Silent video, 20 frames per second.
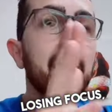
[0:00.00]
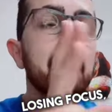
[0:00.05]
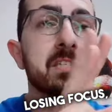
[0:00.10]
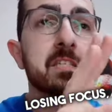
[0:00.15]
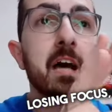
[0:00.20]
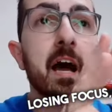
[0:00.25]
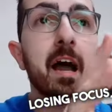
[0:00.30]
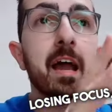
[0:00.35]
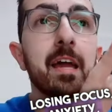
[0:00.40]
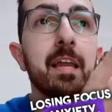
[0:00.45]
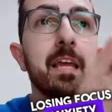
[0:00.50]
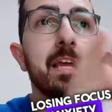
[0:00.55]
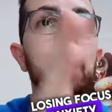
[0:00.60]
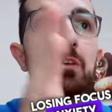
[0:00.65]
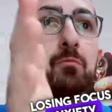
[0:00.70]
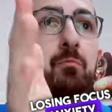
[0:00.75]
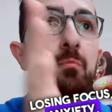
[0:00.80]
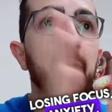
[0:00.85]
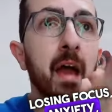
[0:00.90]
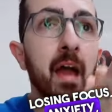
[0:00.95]
uh,
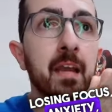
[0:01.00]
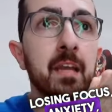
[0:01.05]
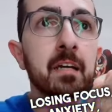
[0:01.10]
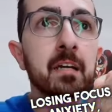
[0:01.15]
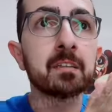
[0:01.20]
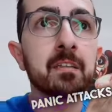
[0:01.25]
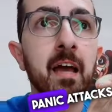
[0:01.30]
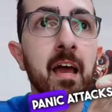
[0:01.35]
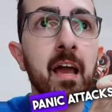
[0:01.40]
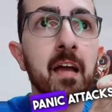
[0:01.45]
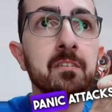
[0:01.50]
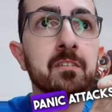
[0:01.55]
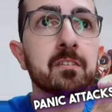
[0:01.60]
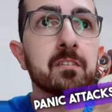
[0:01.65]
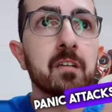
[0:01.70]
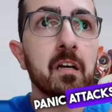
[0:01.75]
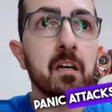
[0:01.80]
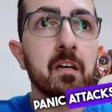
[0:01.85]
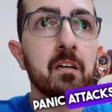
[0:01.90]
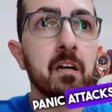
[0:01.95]
anxiety, panic
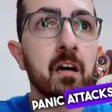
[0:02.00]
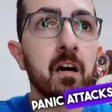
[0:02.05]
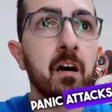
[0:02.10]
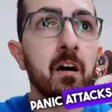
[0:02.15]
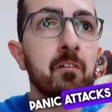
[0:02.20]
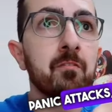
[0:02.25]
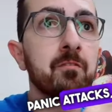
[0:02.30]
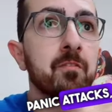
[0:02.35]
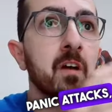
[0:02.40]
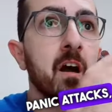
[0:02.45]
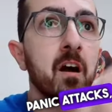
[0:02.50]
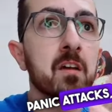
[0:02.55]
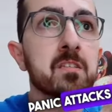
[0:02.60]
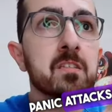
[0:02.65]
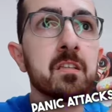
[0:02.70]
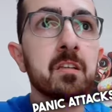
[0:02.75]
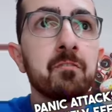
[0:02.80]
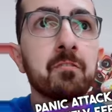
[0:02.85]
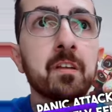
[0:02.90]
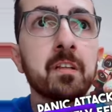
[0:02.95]
attacks, uh,
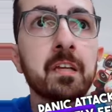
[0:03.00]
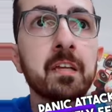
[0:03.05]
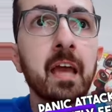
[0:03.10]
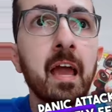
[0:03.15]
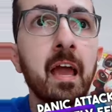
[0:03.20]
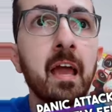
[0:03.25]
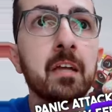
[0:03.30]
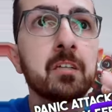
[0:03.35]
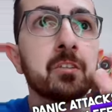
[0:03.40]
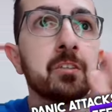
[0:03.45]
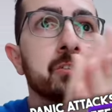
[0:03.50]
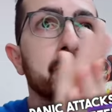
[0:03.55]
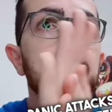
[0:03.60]
constantly feeling